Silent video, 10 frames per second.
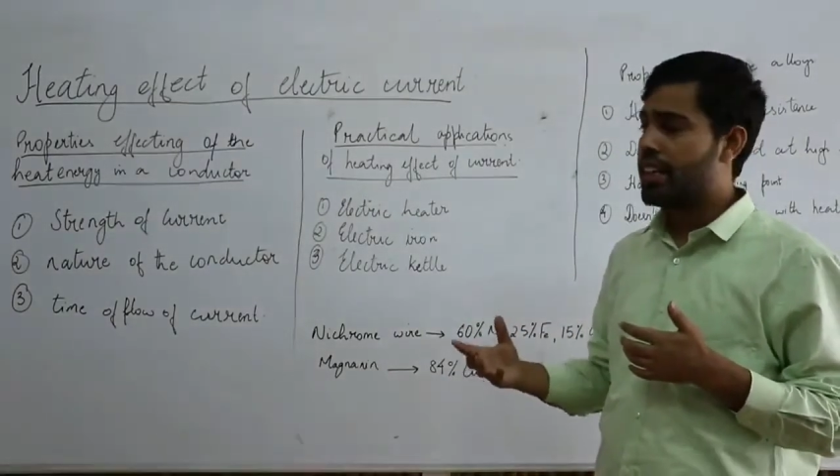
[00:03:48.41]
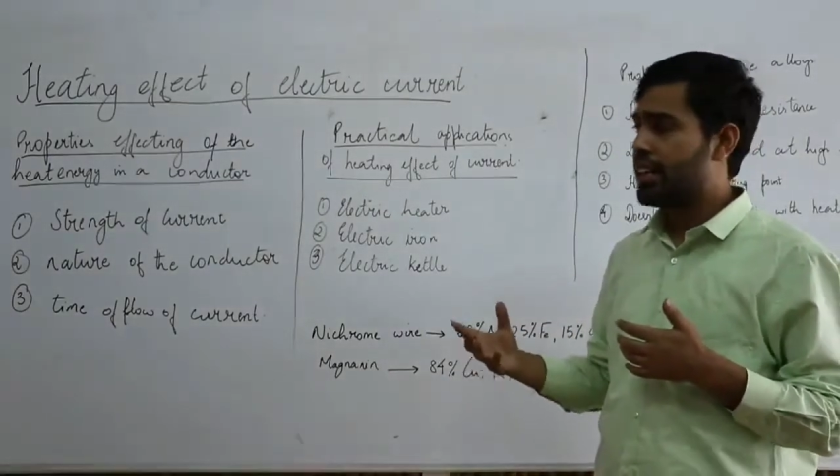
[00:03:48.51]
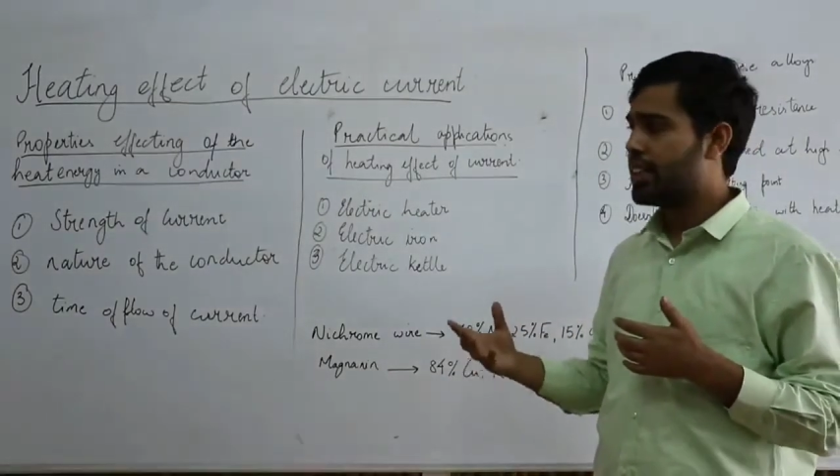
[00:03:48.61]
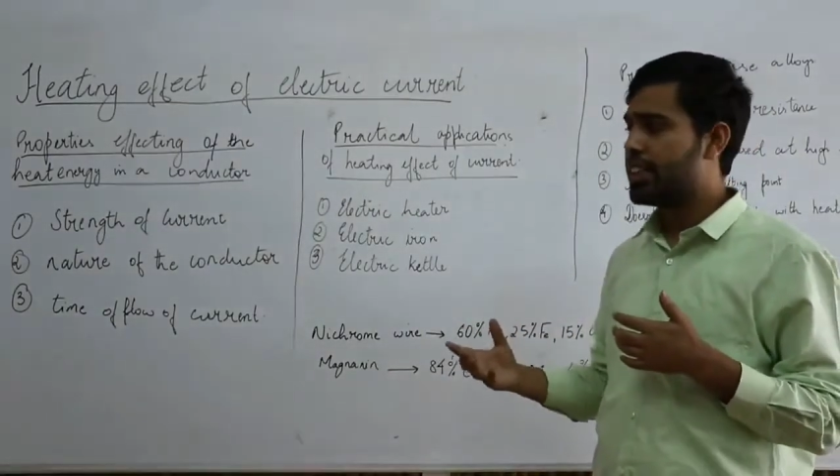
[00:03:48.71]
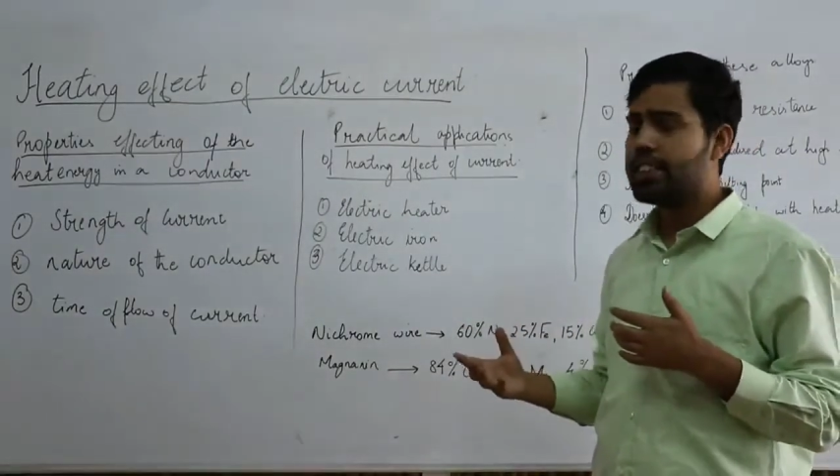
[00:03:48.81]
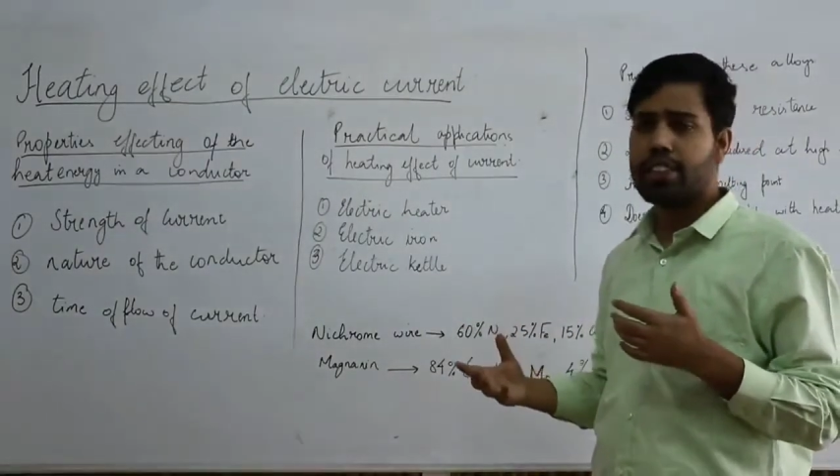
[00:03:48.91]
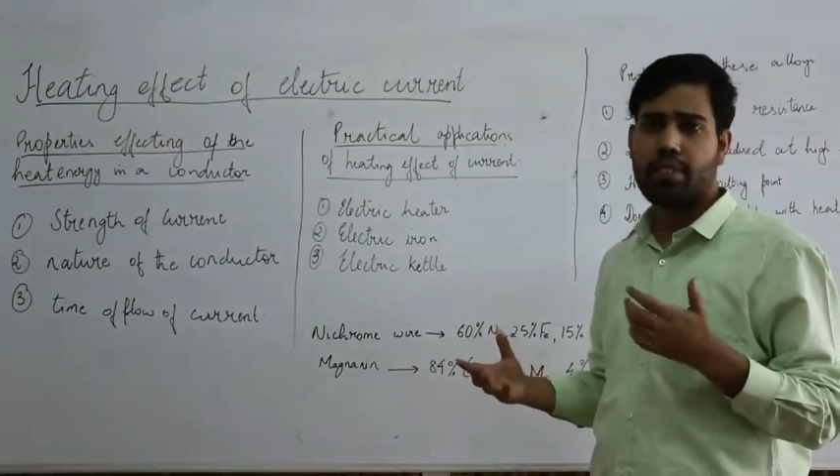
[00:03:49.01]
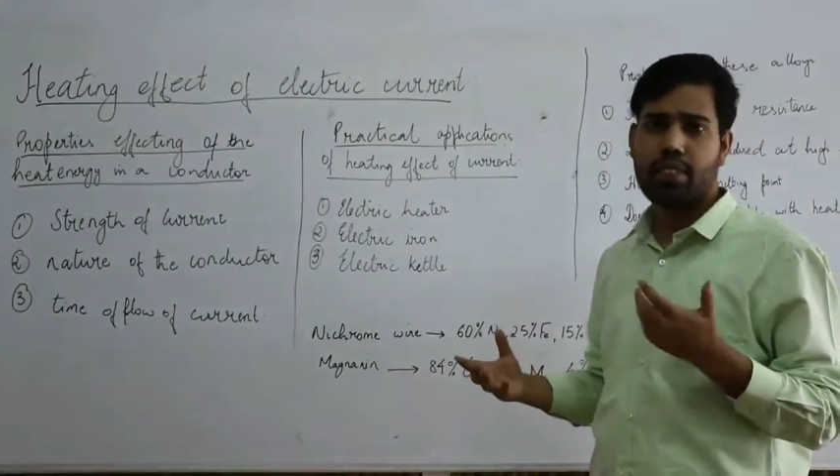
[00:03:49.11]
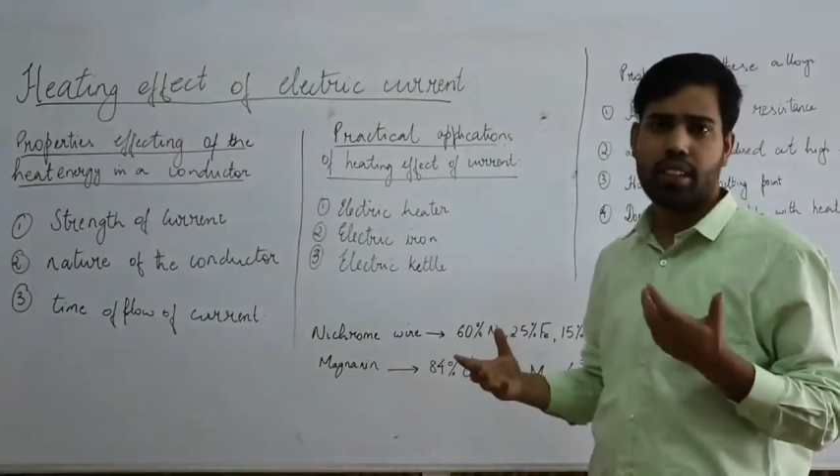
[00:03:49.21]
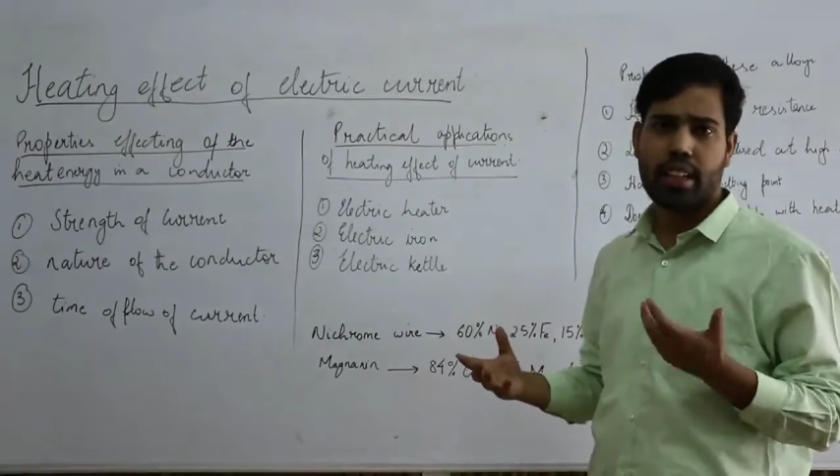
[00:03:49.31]
energy
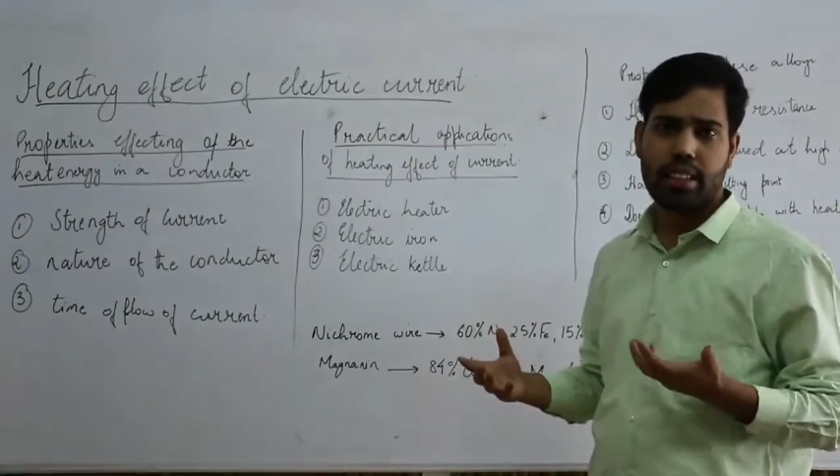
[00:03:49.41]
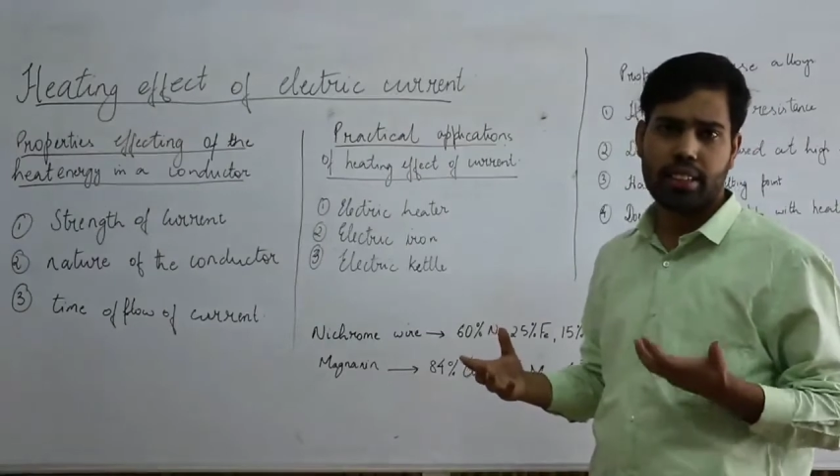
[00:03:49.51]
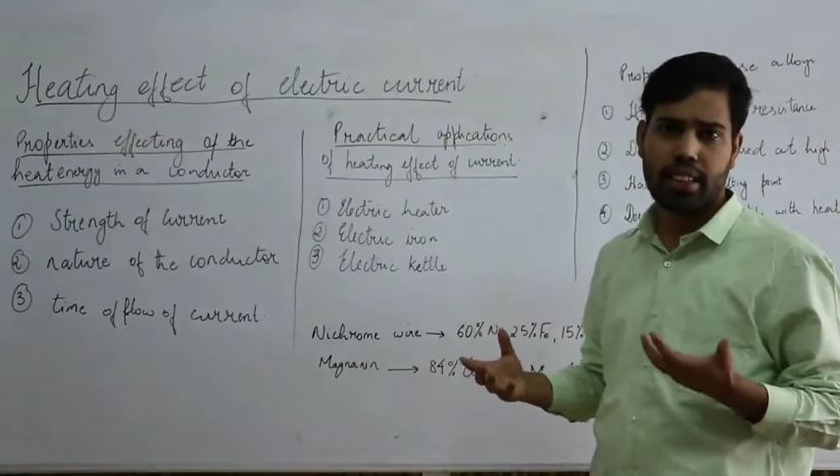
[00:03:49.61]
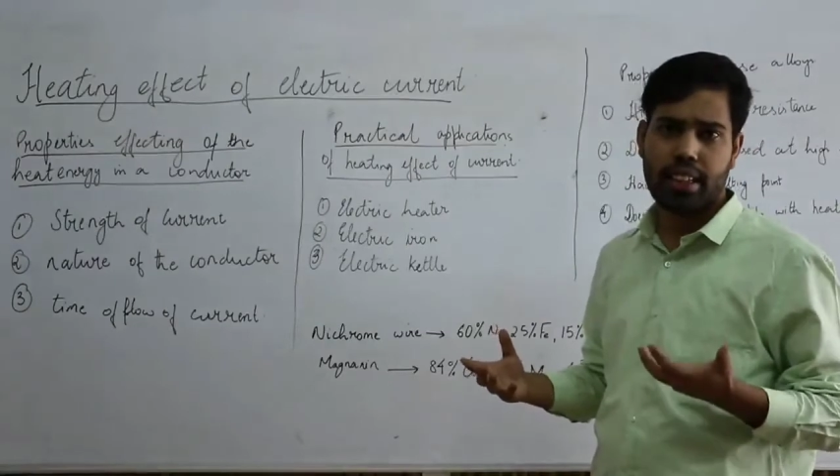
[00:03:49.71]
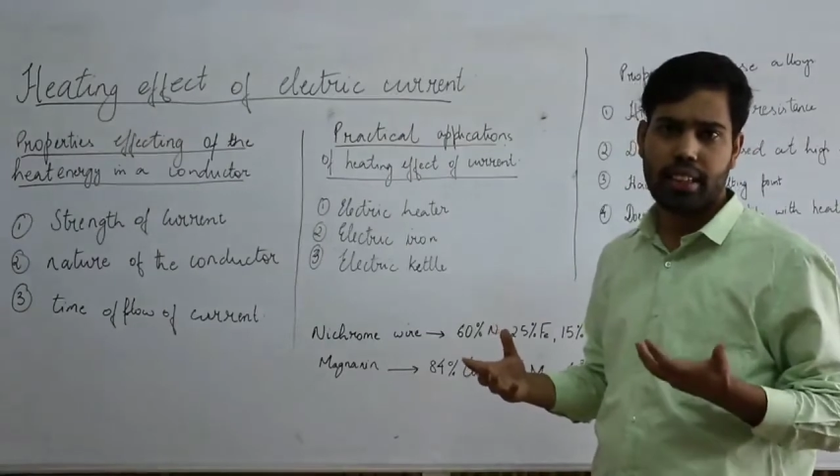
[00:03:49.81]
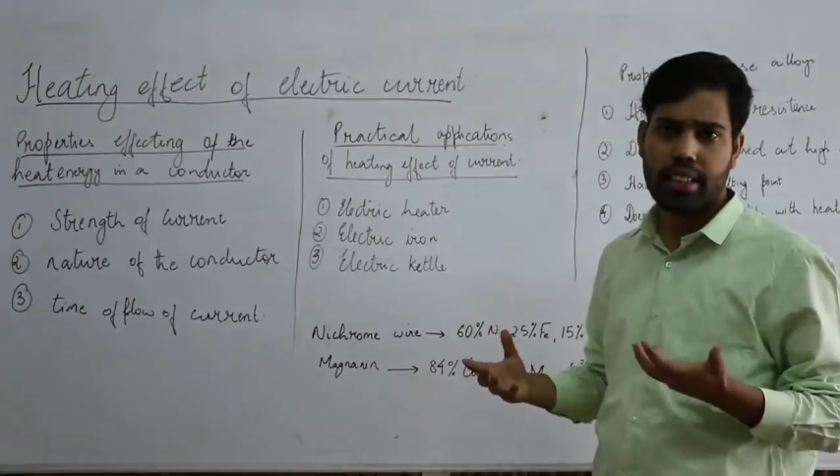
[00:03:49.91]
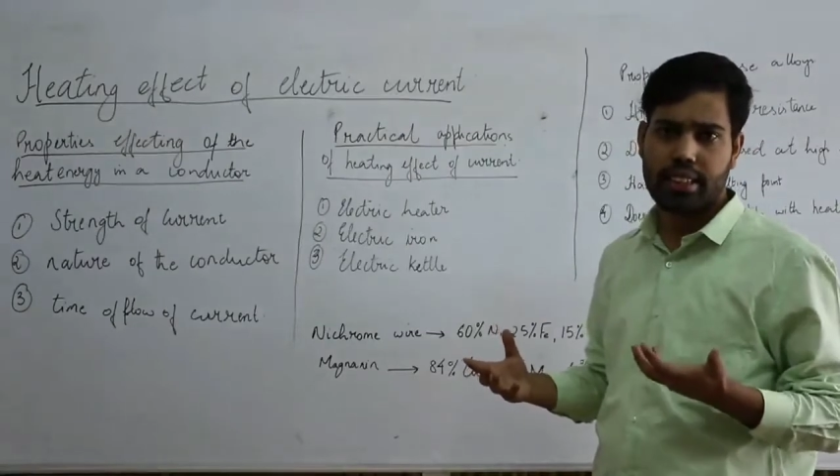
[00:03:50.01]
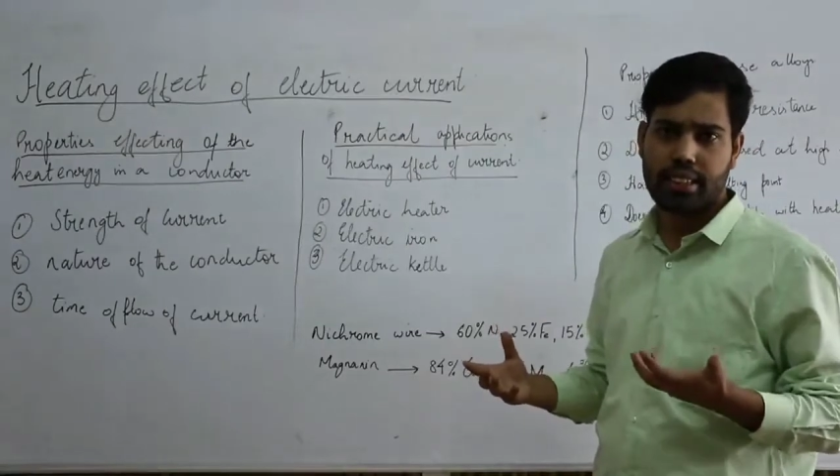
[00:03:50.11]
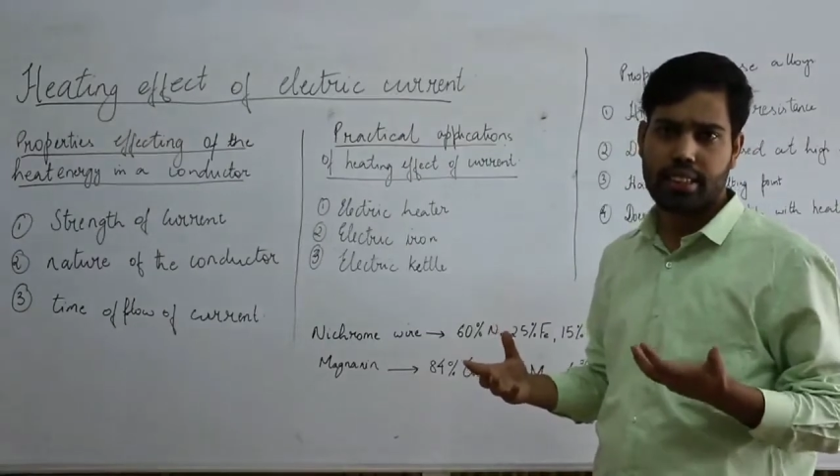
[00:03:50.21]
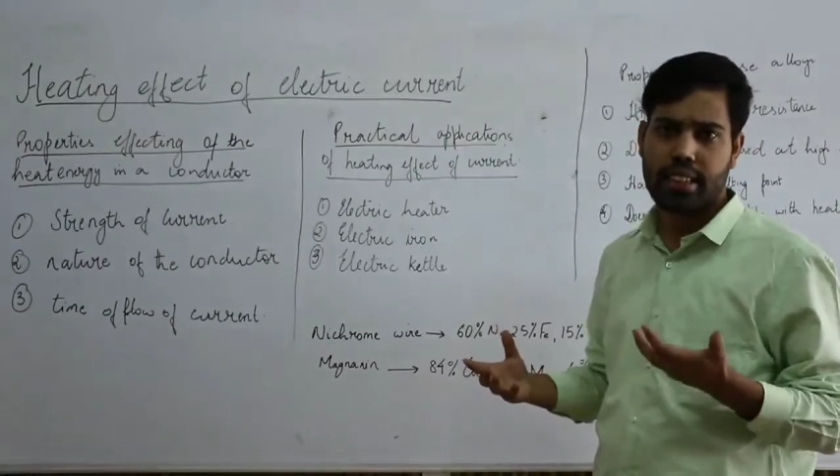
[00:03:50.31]
of the conductor increases,